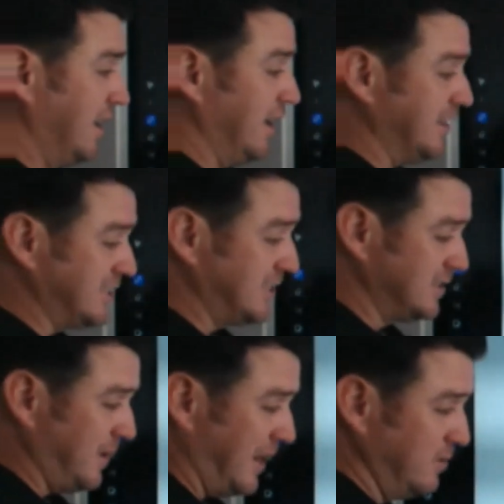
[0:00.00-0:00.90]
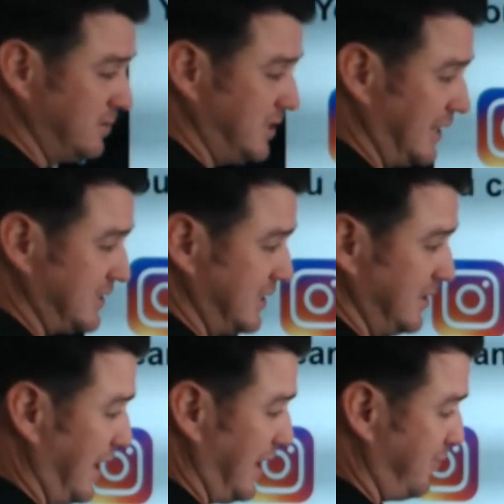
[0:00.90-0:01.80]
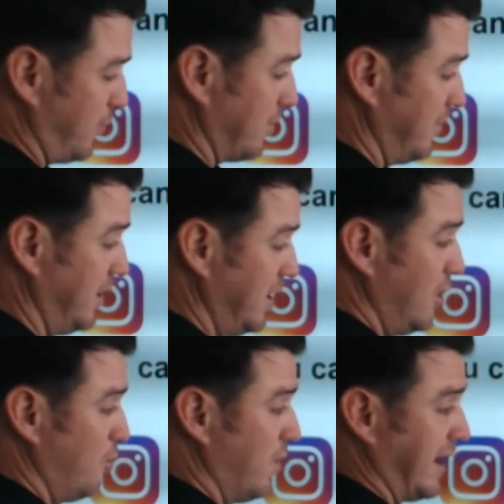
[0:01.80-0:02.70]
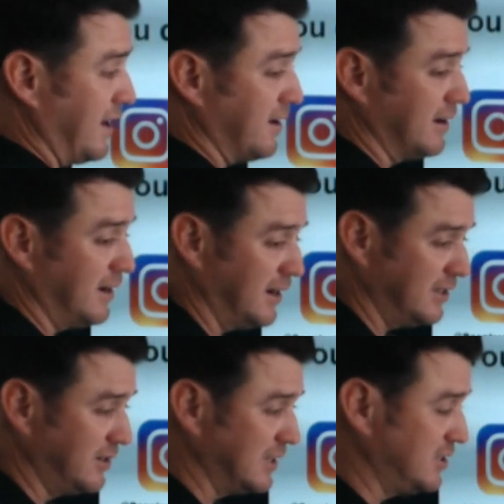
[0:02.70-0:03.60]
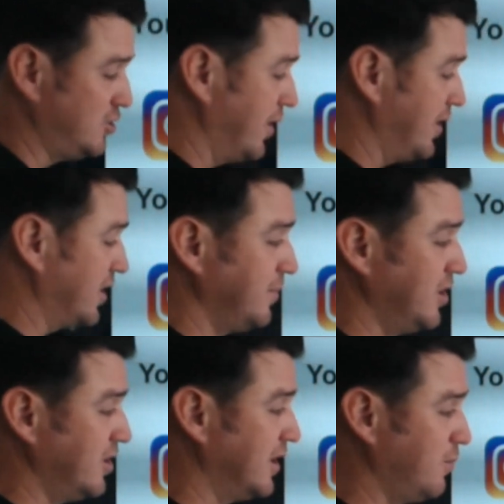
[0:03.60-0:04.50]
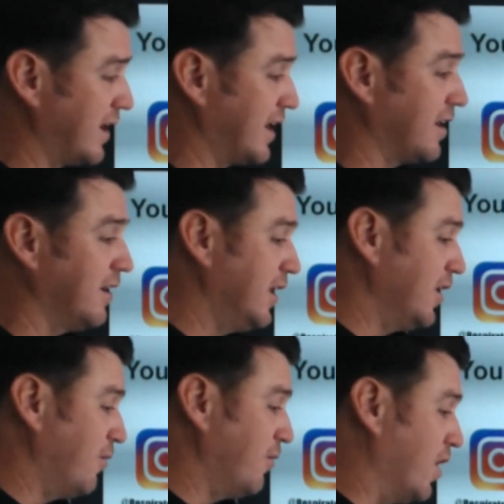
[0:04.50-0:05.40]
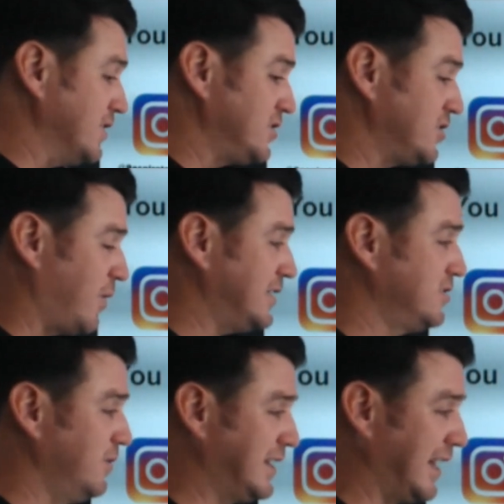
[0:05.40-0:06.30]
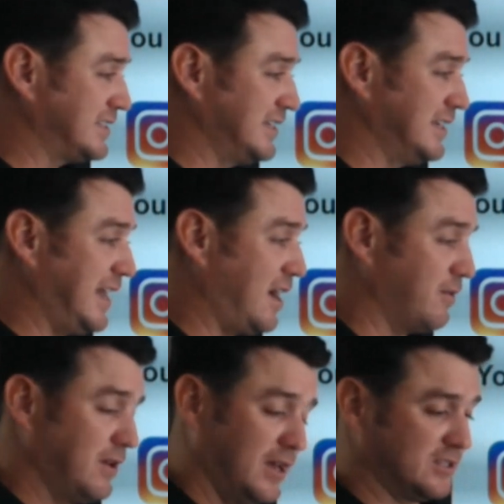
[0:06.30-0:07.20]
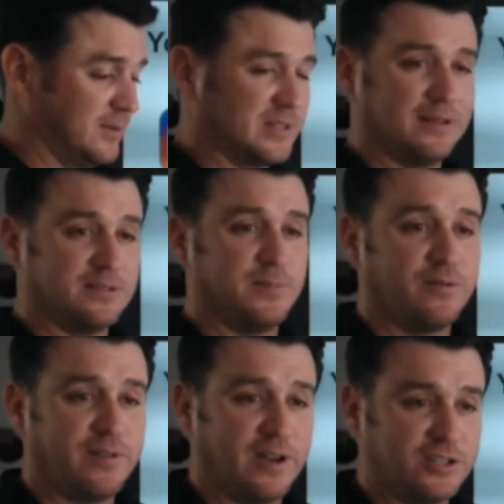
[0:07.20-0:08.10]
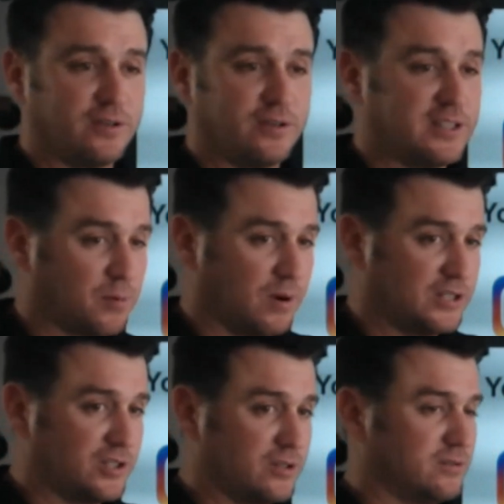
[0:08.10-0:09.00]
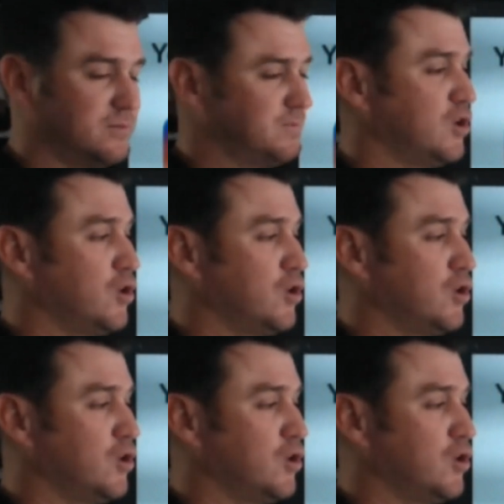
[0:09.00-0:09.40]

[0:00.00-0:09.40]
uh, this is my new texting platform where uh, you get to join a community where once, twice a week, I send out sometimes motivational, inspirational,